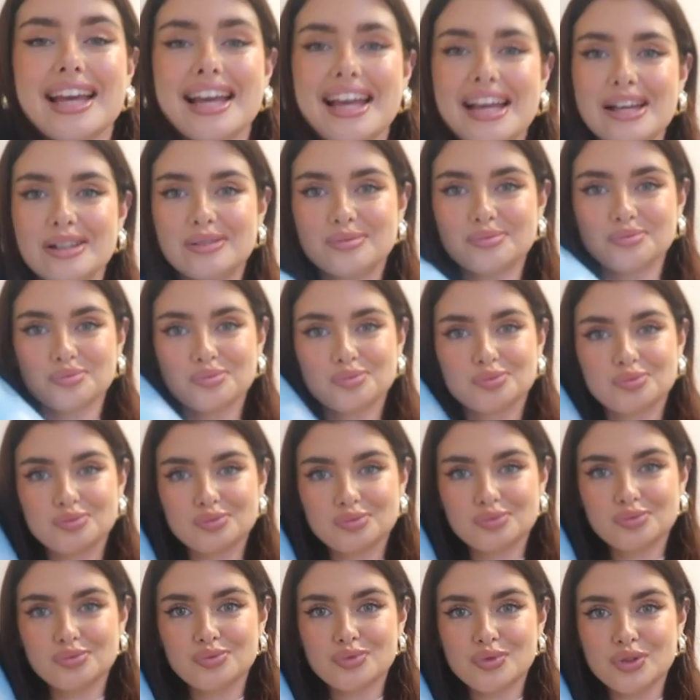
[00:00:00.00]
See?
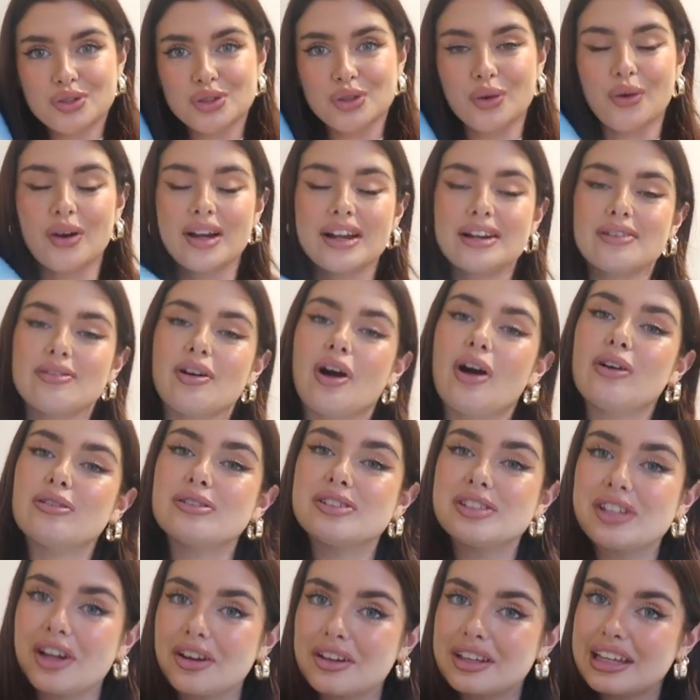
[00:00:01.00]
Toilet roll,
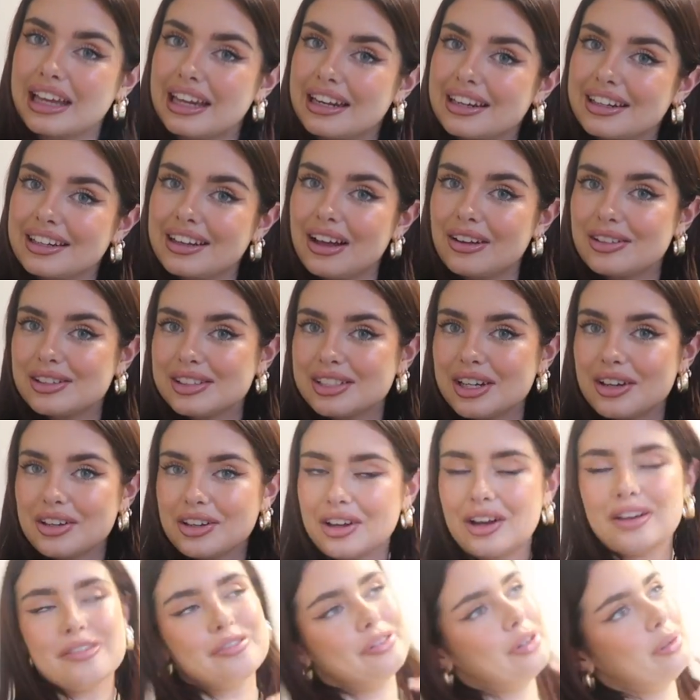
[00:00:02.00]
joking, girls
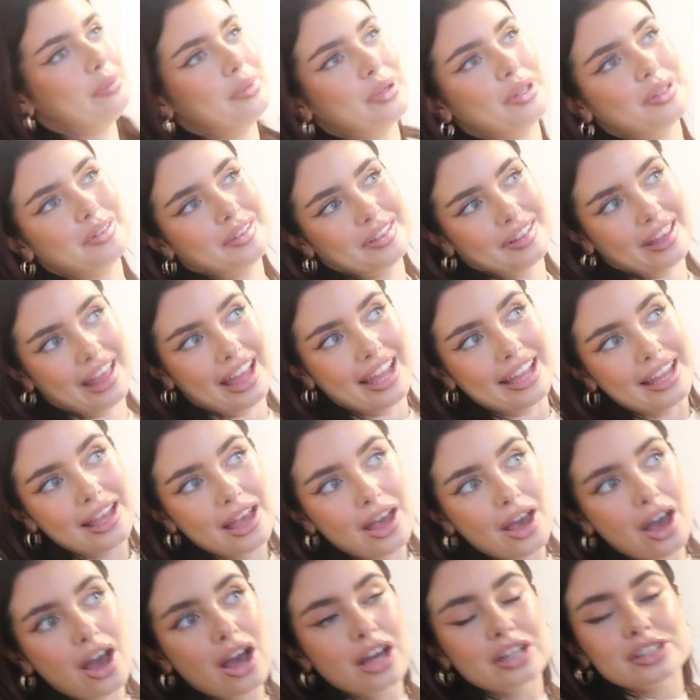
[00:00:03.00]
don't go for a poo, do they?
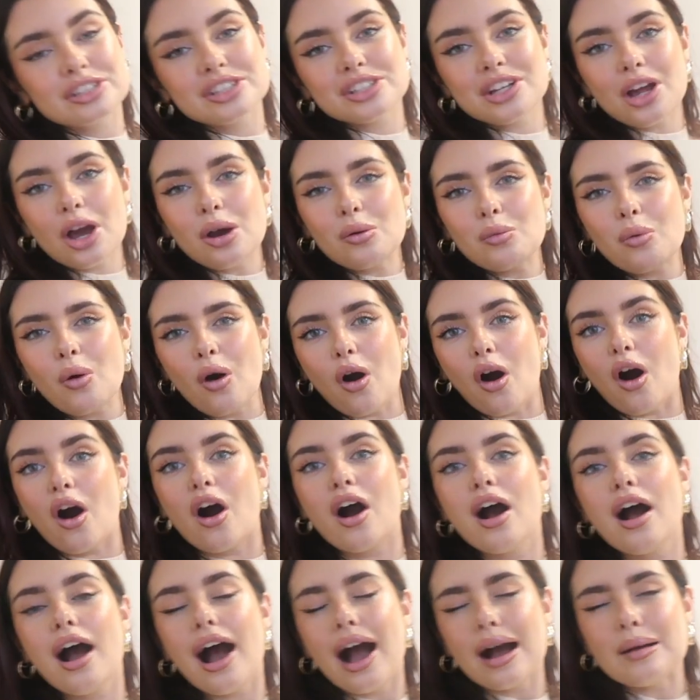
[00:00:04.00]
Do you know what?
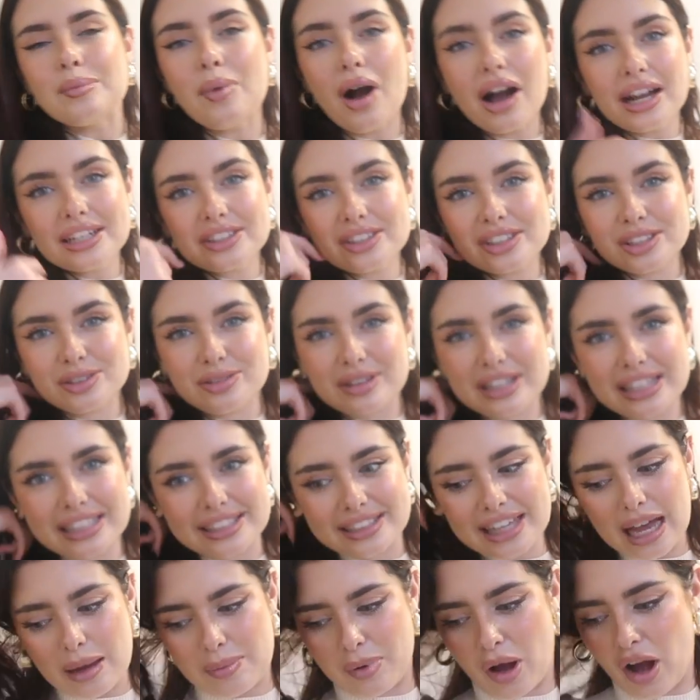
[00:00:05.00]
Am I just
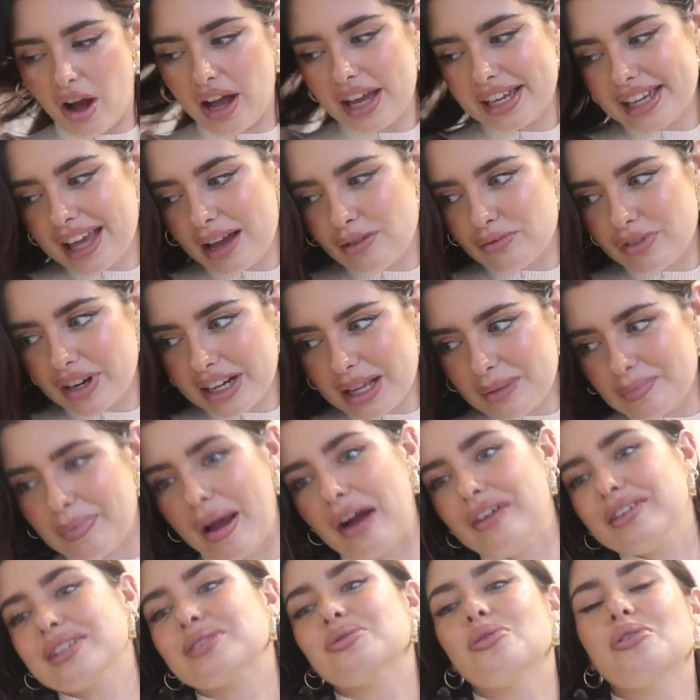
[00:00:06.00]
really sad? But I get really
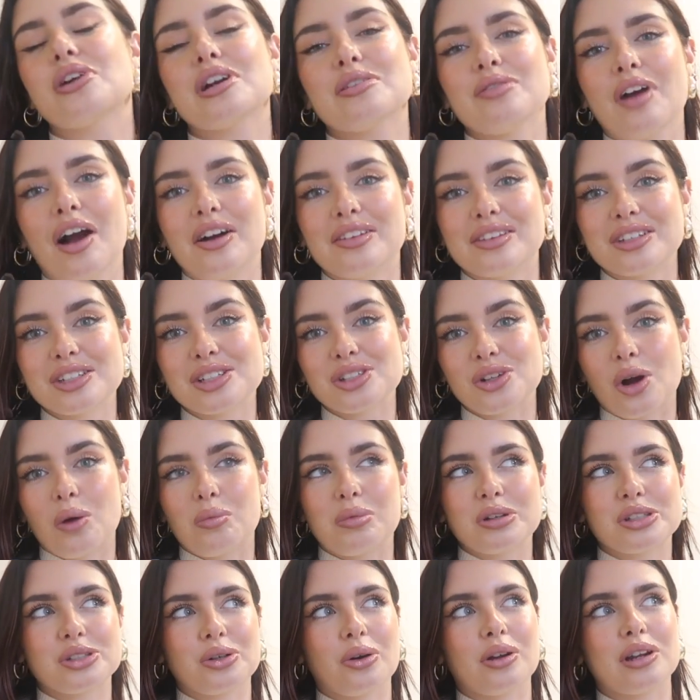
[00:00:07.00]
embarrassed walking around the
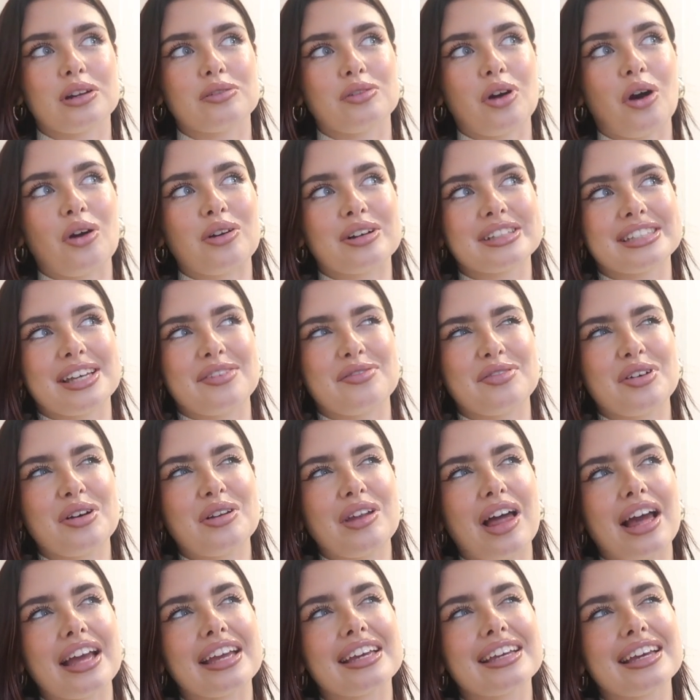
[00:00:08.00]
shop with toilet roll because I feel
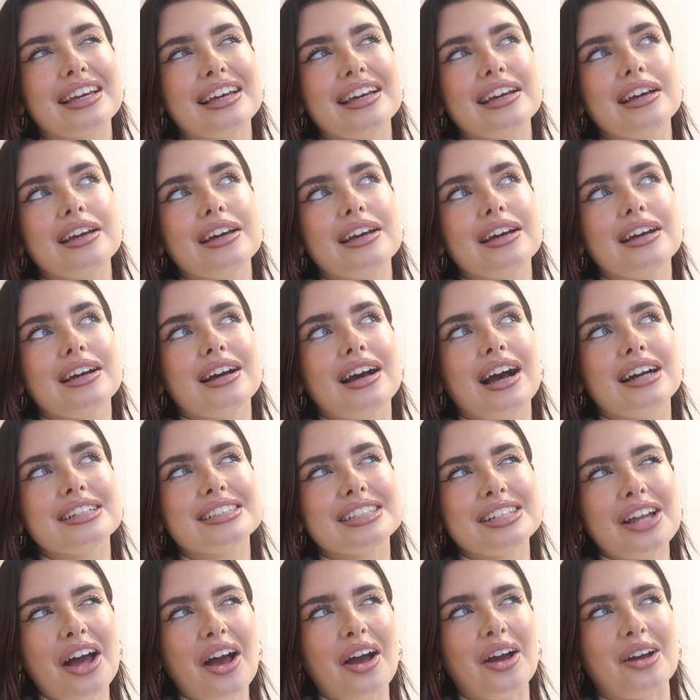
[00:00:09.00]
like,
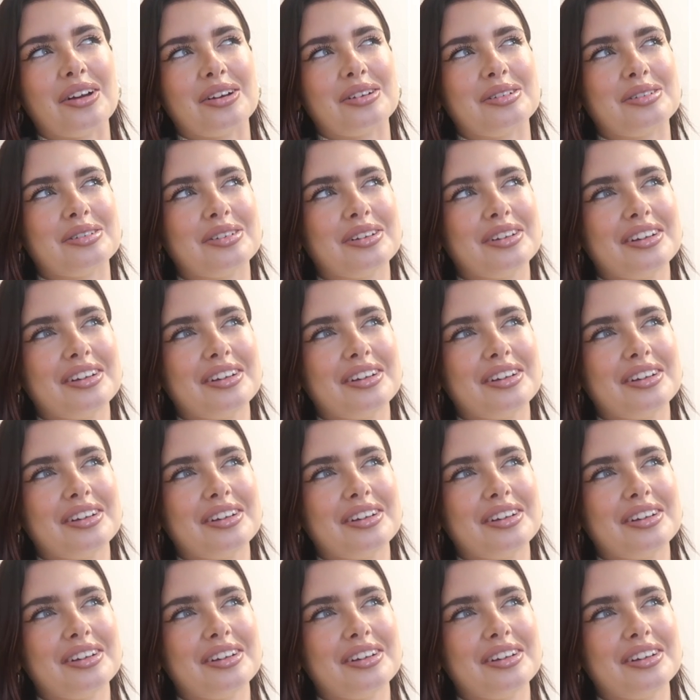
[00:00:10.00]
I don't know.